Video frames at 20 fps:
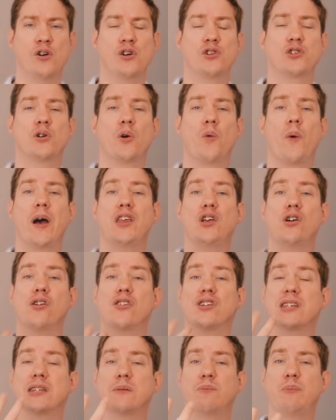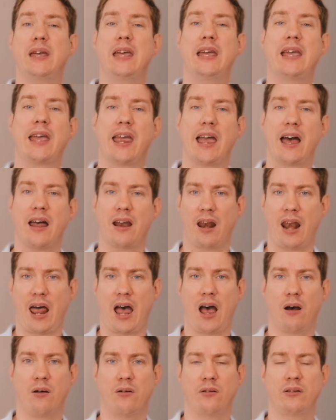So when you're speaking out
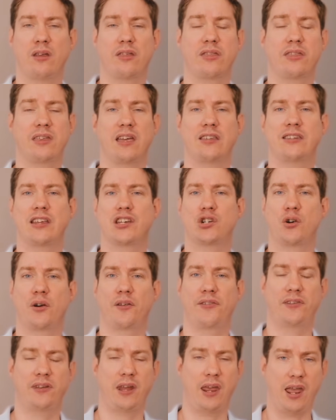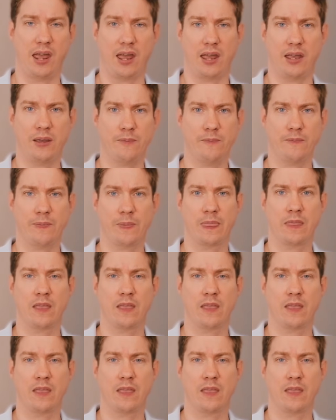loud, the things that you're seeing,